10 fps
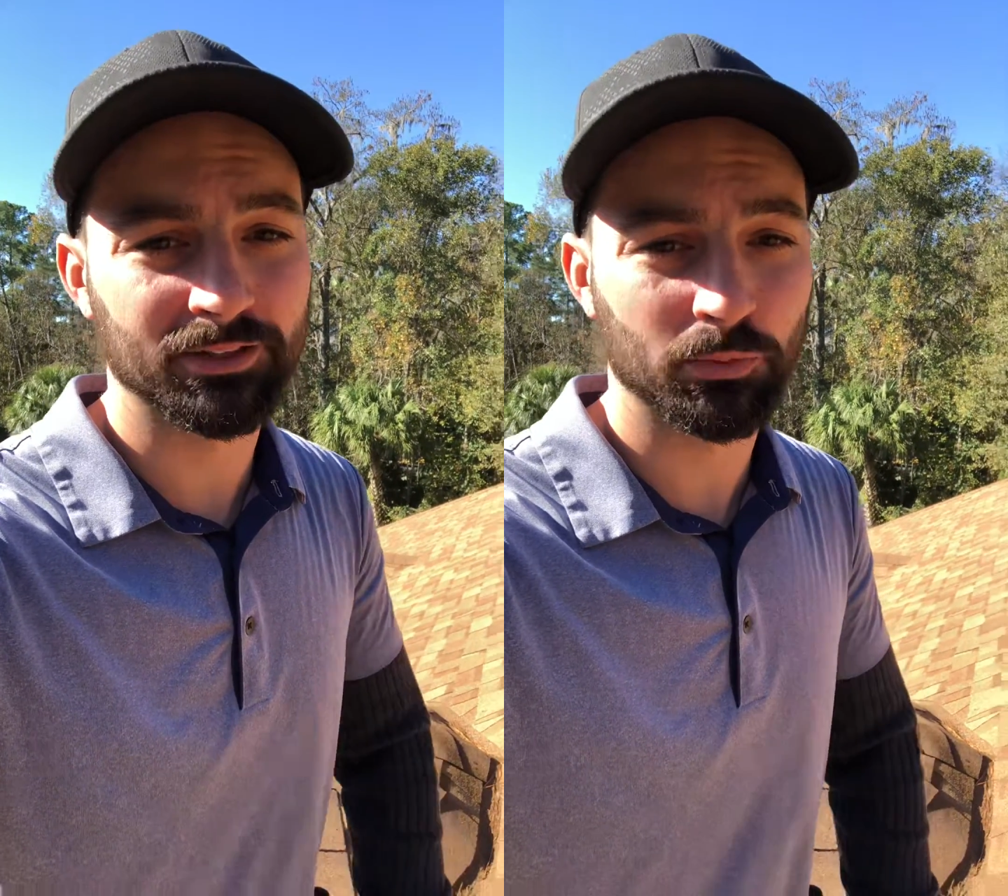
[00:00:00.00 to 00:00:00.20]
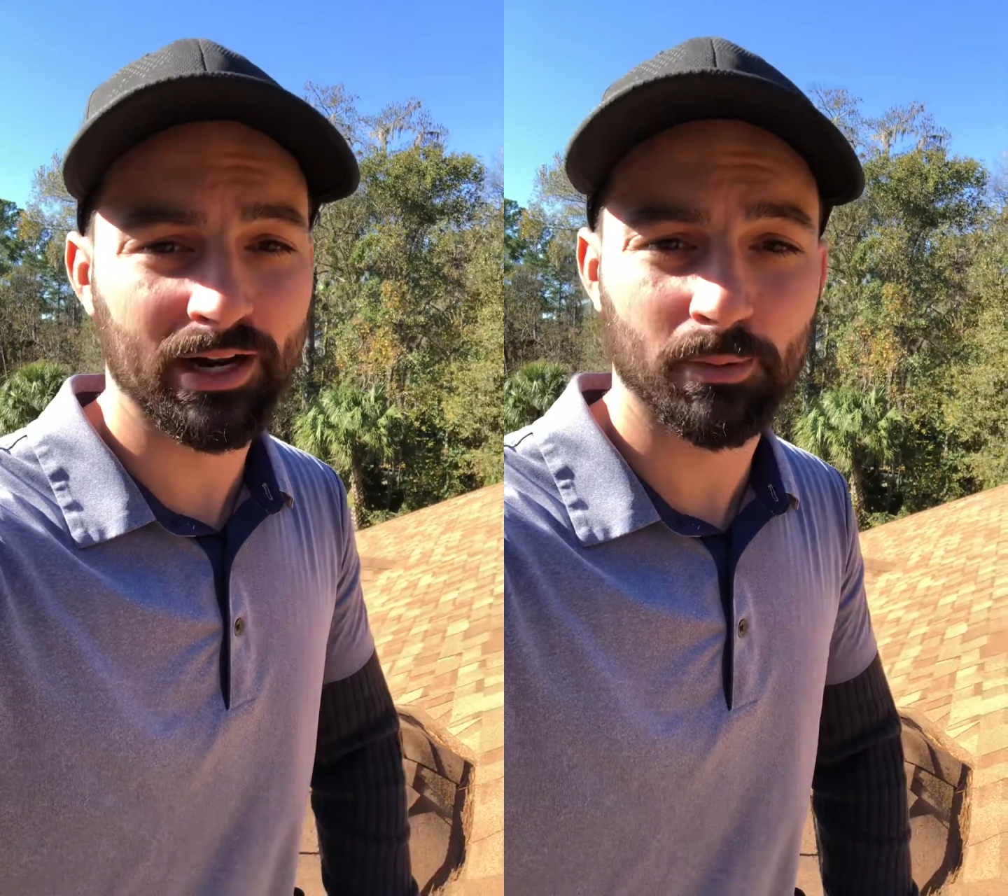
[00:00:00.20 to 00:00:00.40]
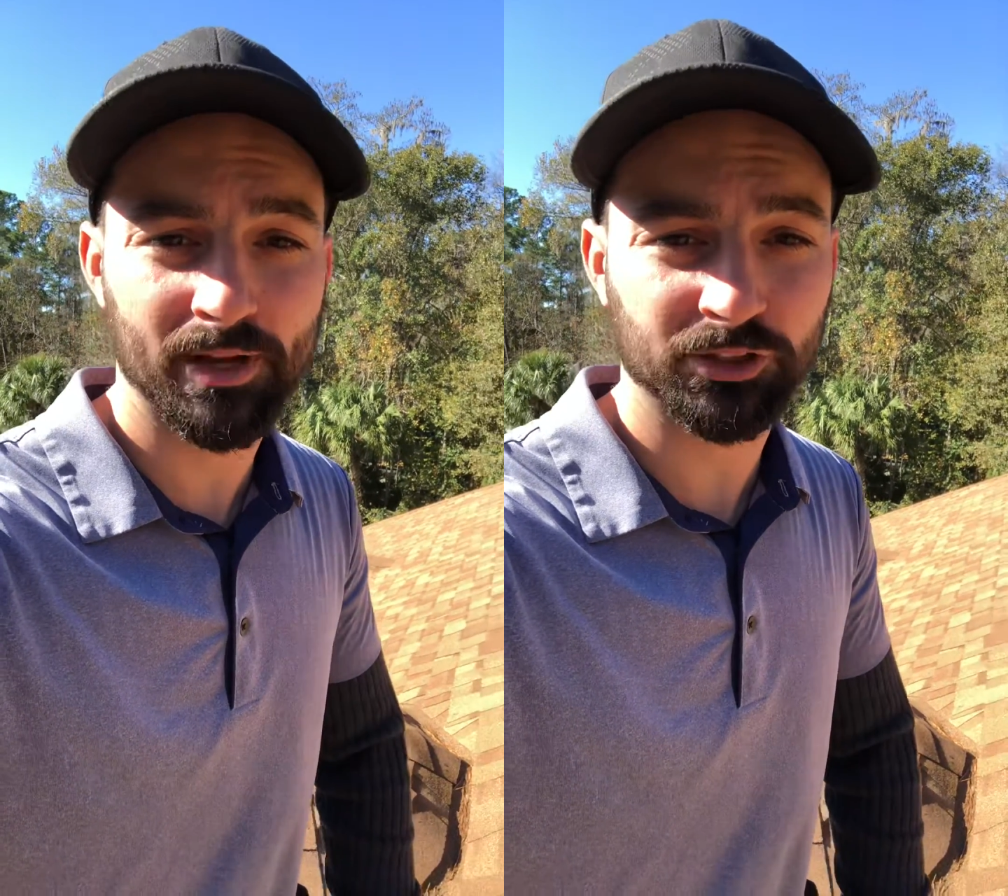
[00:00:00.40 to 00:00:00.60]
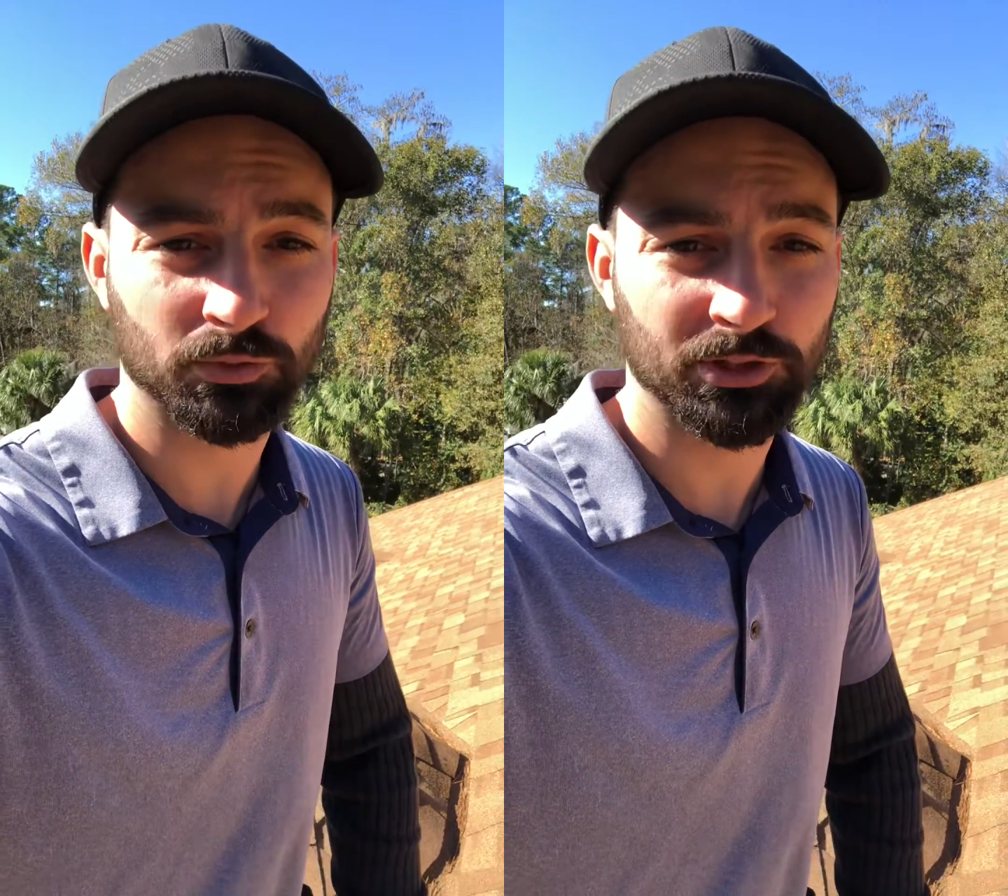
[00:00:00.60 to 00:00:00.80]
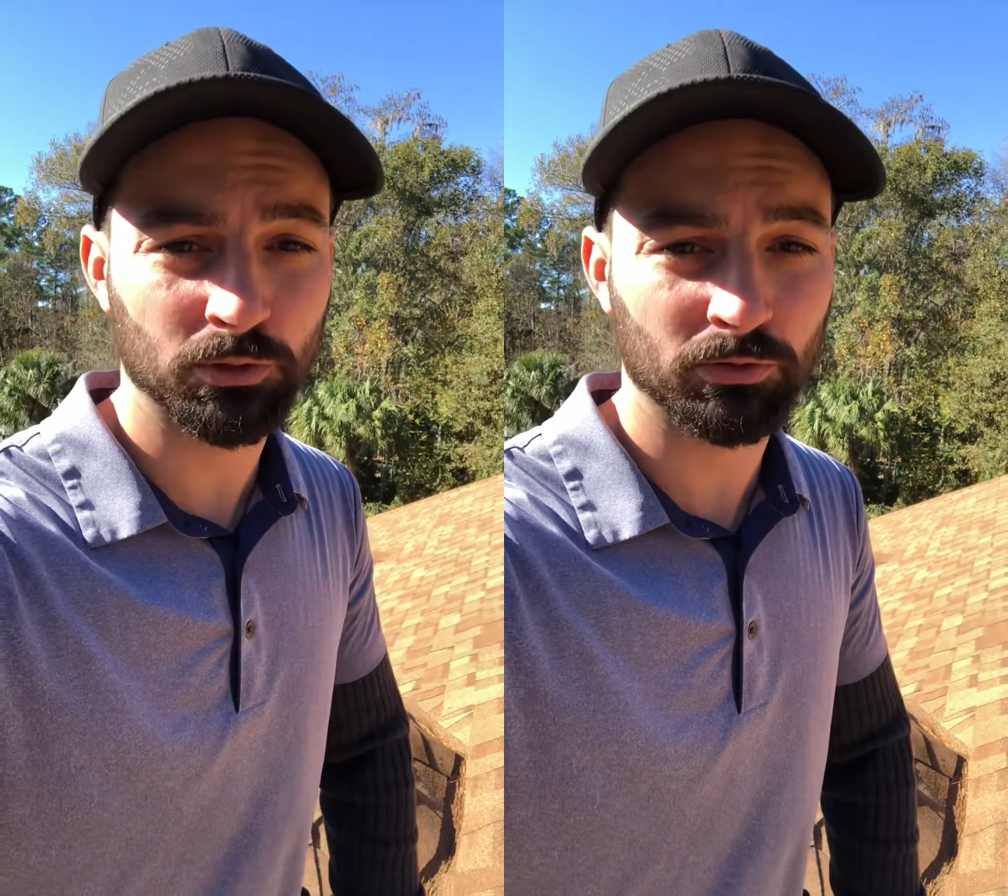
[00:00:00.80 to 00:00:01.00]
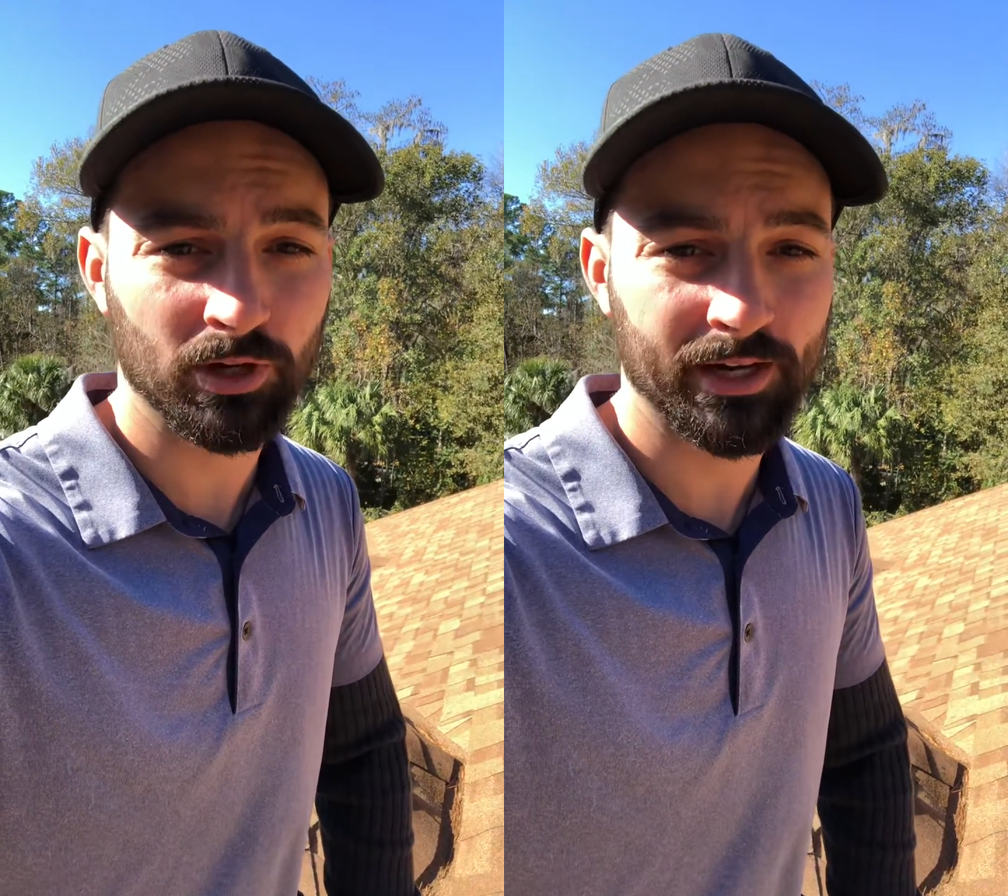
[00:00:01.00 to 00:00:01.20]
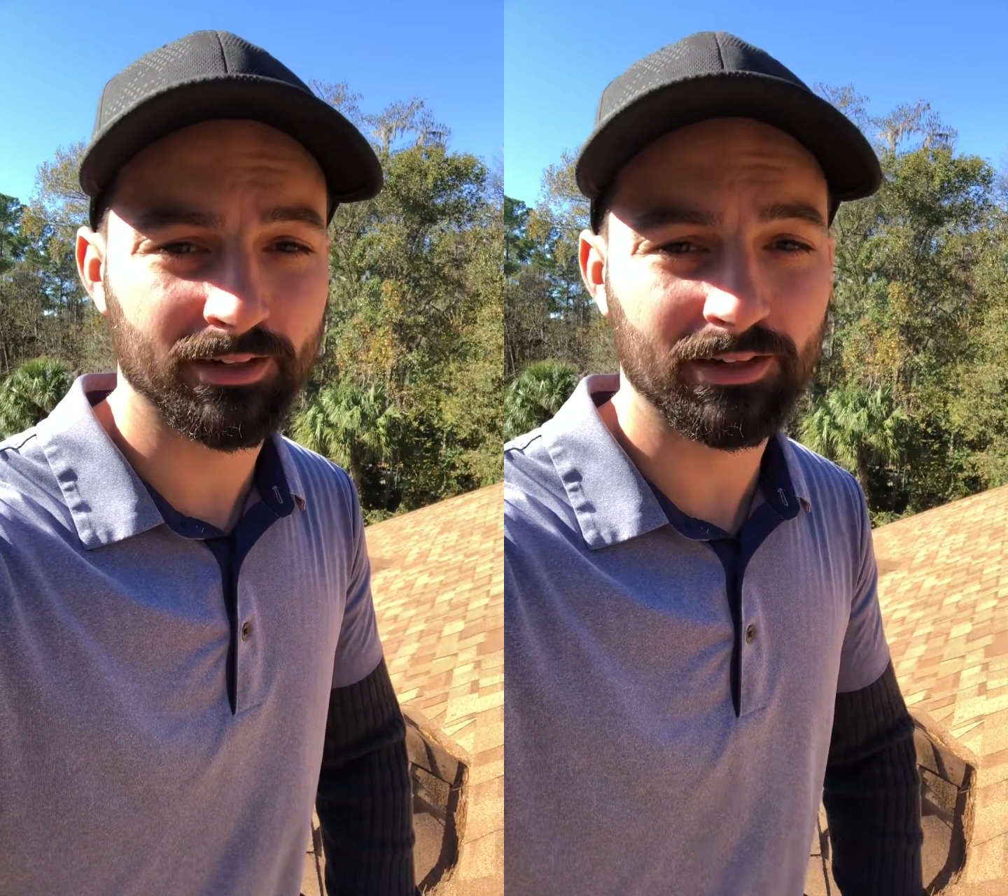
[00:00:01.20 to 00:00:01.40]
so we got to make sure we do it right.